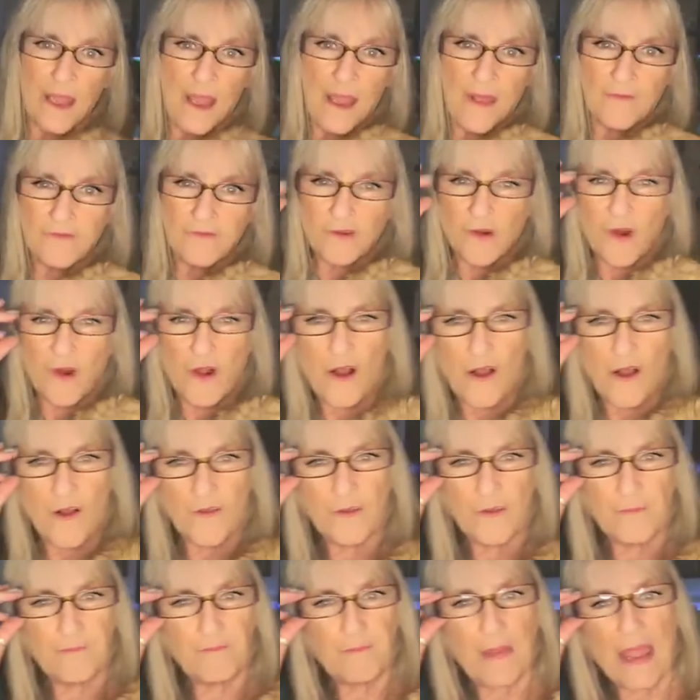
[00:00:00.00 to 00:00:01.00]
After all
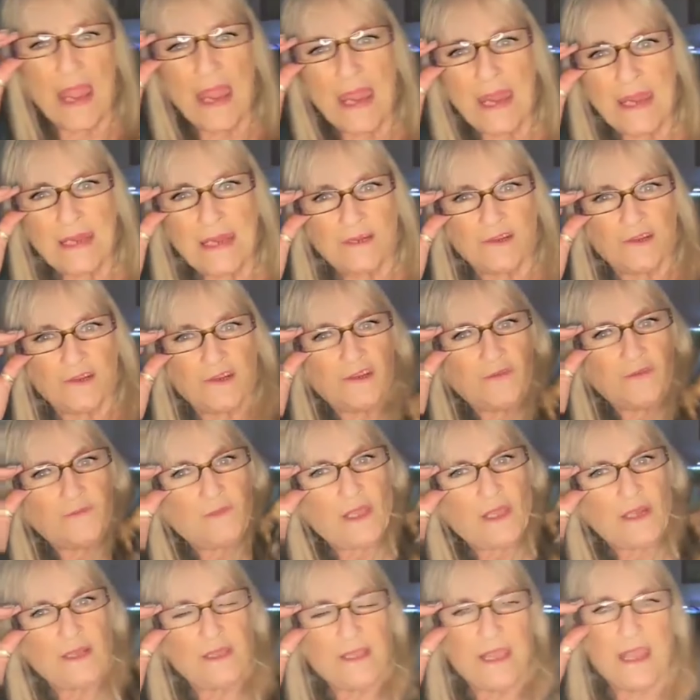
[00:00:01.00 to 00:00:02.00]
the pain and
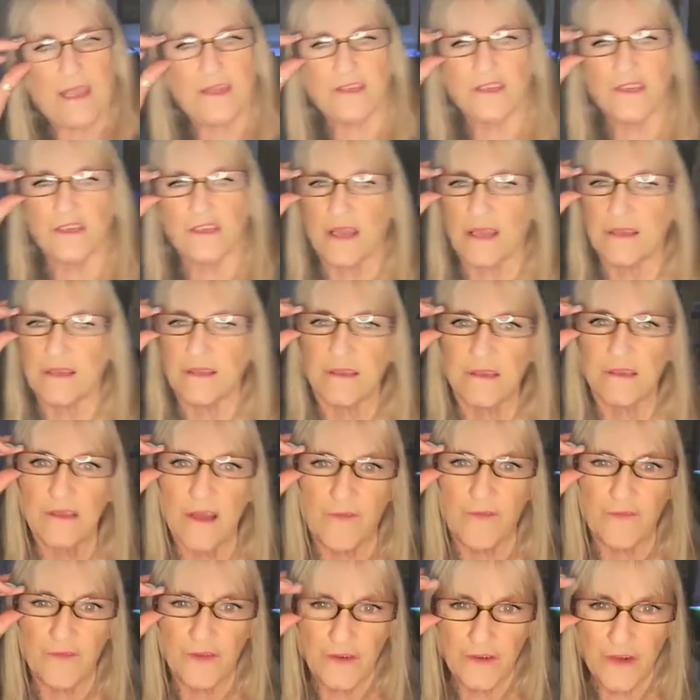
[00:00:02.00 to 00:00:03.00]
humiliation I
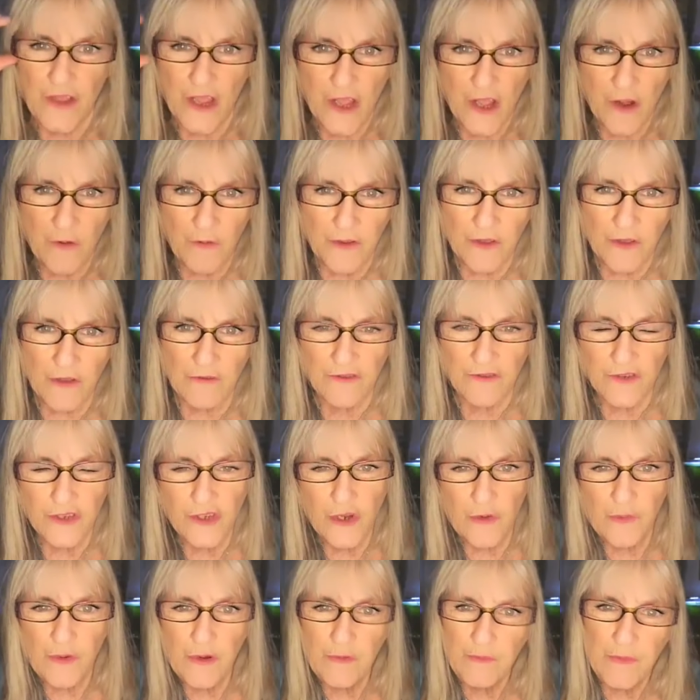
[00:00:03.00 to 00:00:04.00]
suffered when those
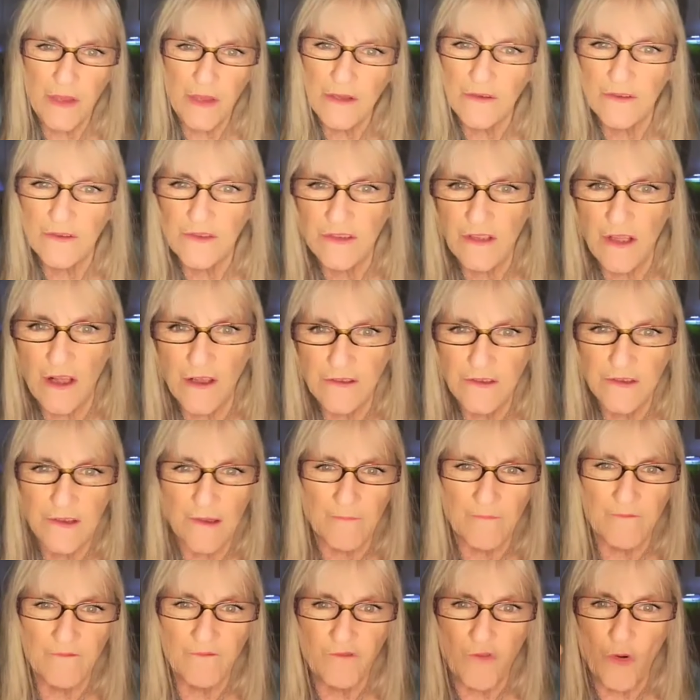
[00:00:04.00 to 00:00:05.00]
stupid Bills lost
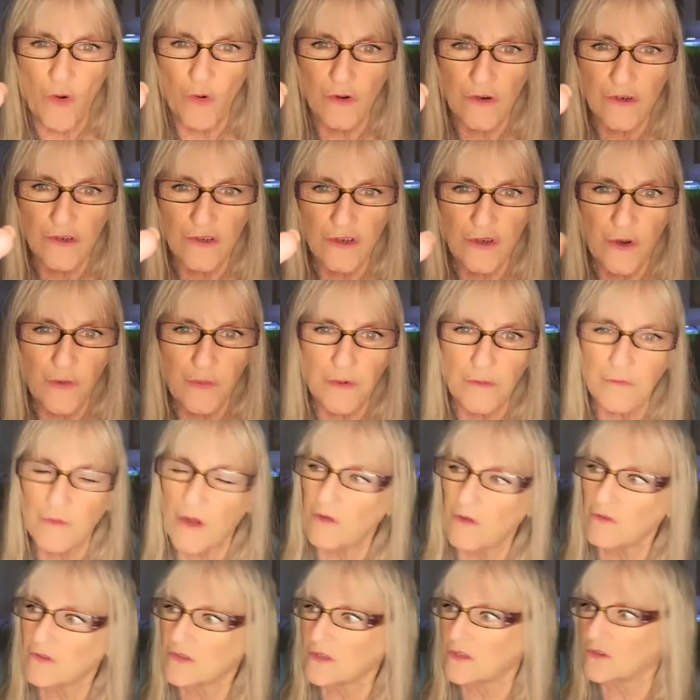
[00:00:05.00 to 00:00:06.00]
them 4 Super
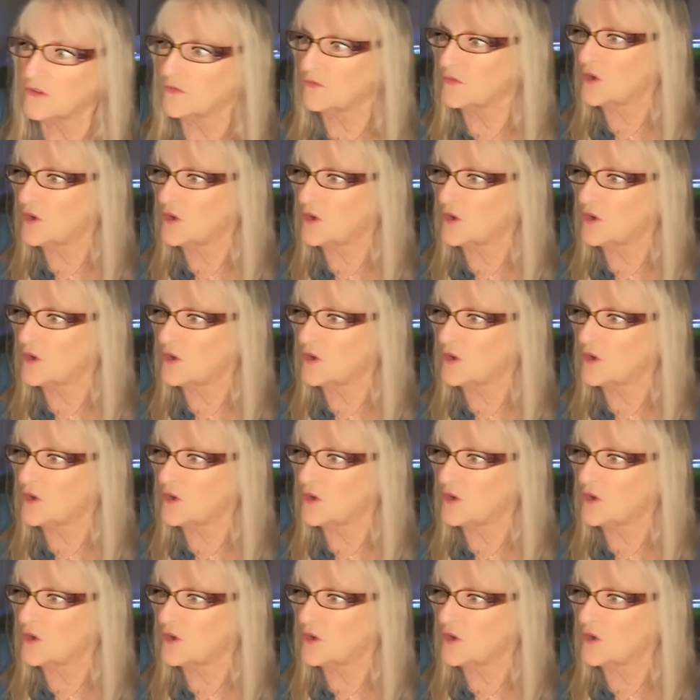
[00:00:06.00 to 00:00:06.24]
Bowls in a